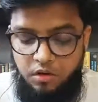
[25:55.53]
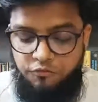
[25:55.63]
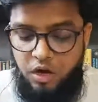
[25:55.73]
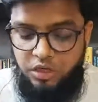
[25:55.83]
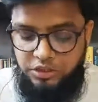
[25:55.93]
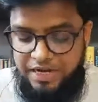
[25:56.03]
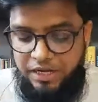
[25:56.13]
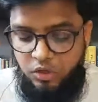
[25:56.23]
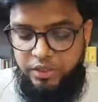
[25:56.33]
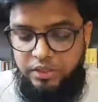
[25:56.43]

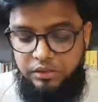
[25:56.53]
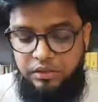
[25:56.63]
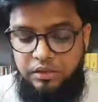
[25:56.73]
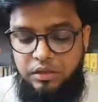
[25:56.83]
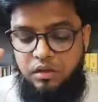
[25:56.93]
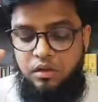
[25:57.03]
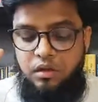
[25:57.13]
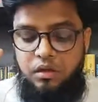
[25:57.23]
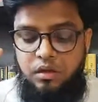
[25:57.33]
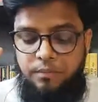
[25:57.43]
Foreshadowing
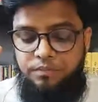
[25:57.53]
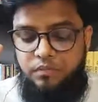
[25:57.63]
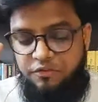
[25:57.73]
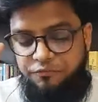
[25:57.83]
the